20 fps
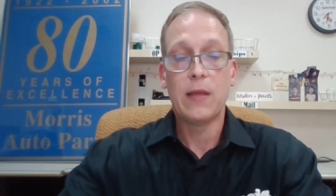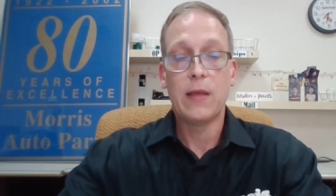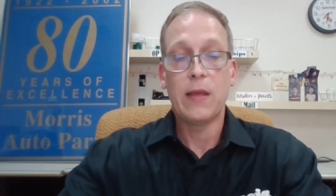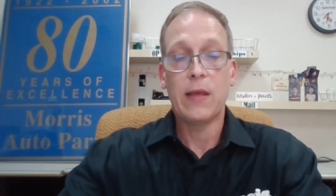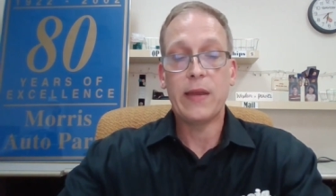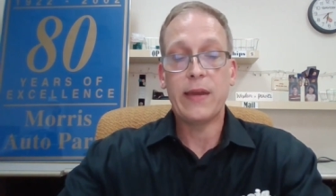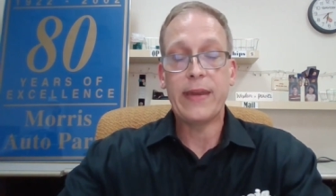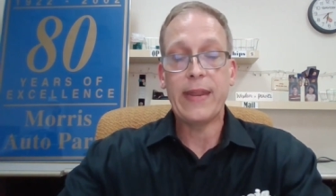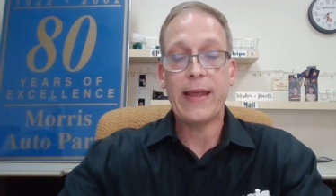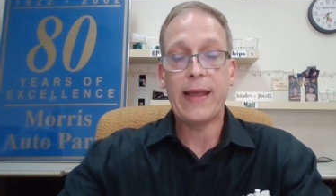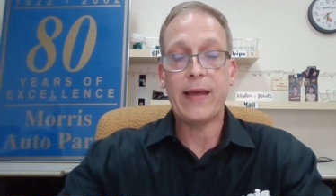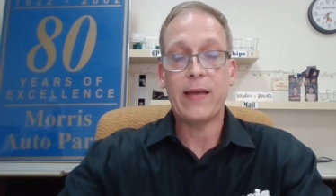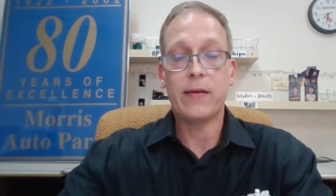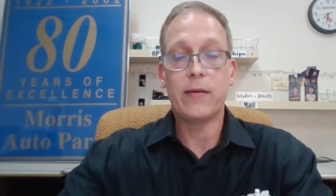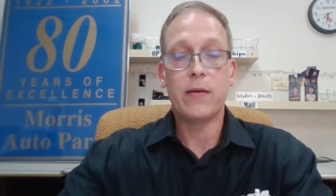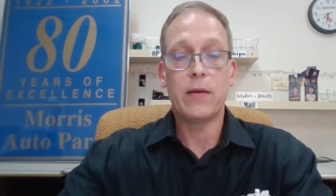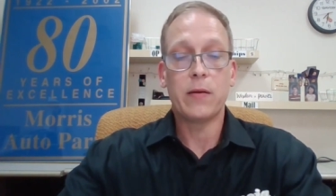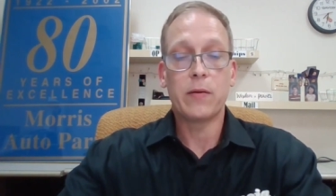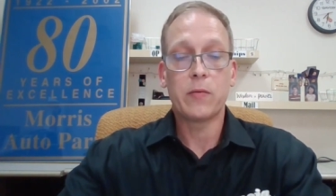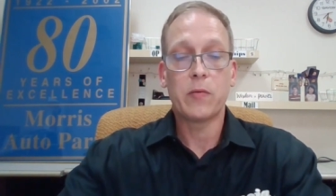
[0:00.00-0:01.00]
And
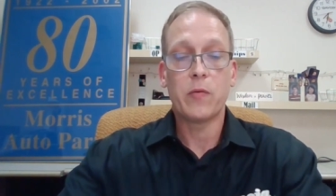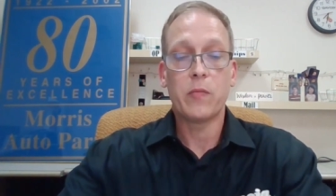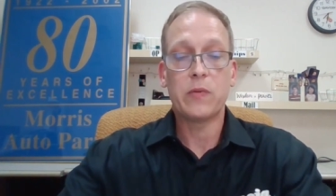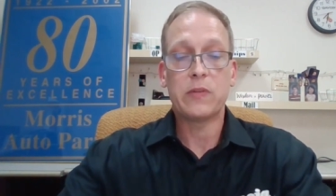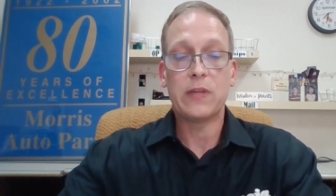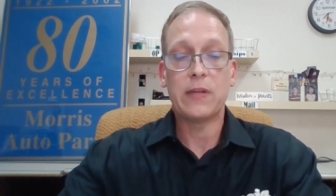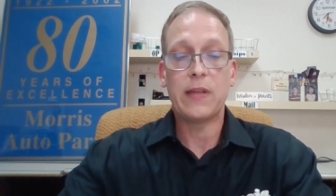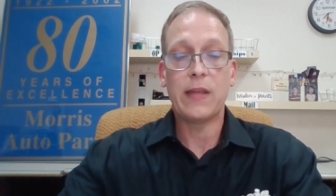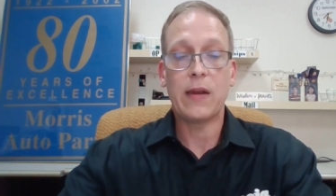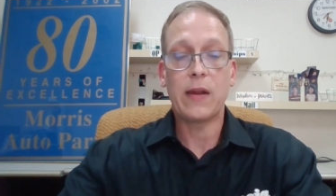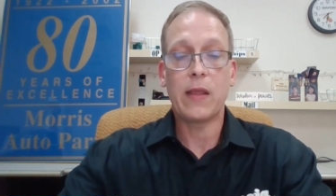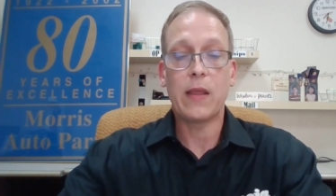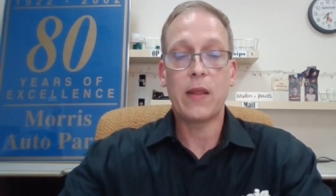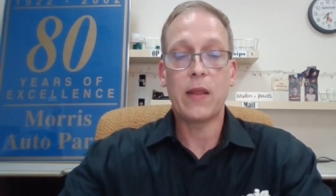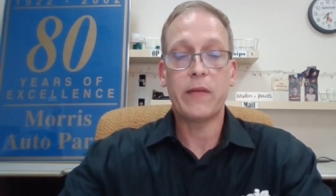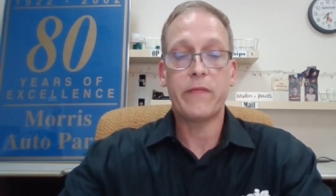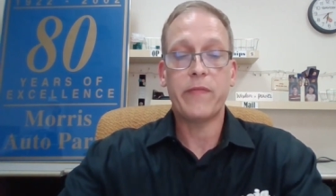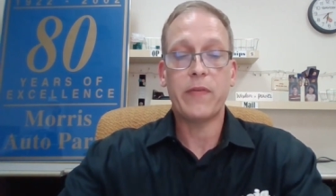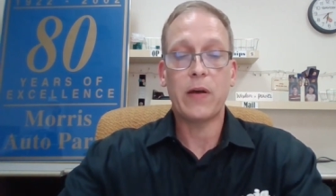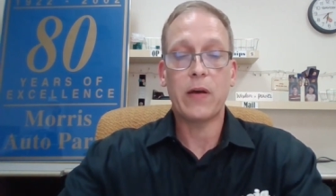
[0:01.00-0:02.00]
Dad was a
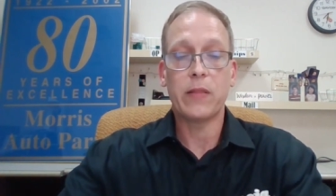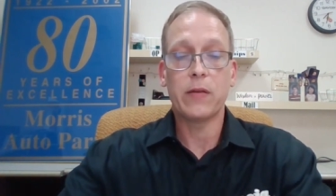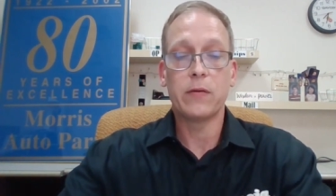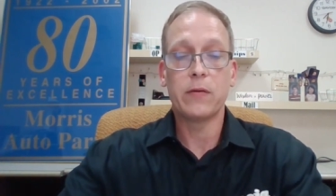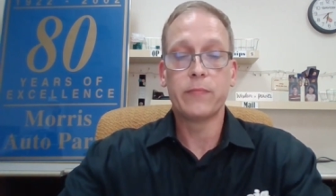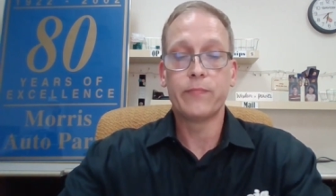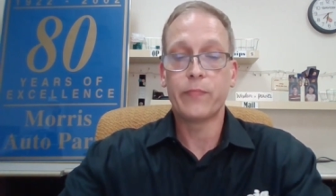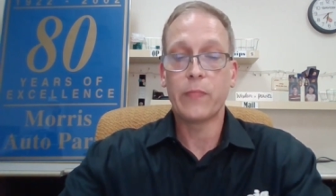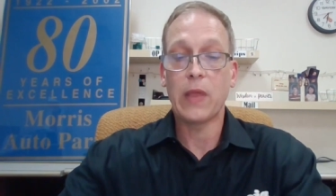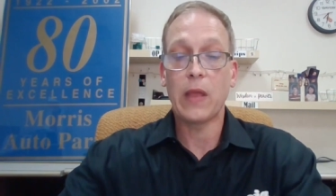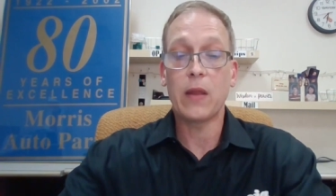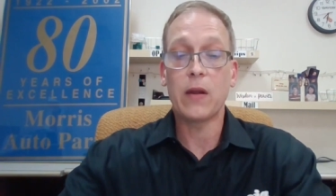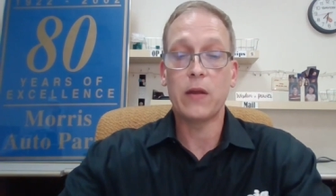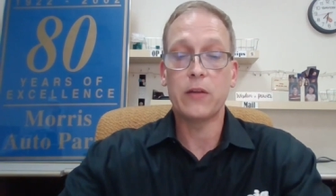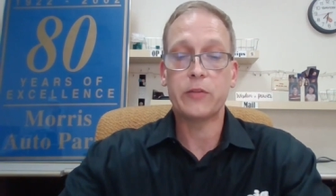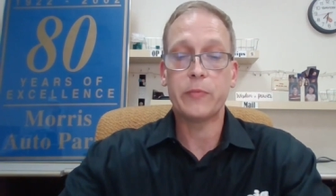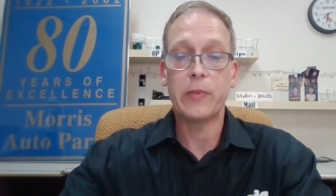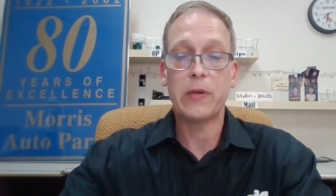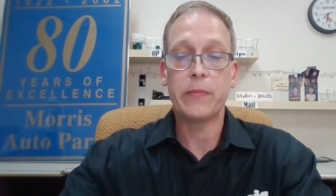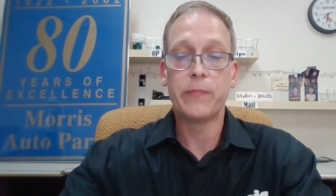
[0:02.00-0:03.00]
dedicated father and
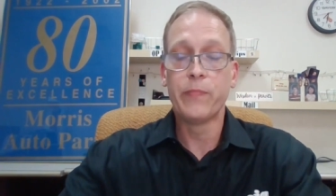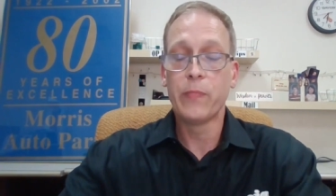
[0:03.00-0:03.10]
husband.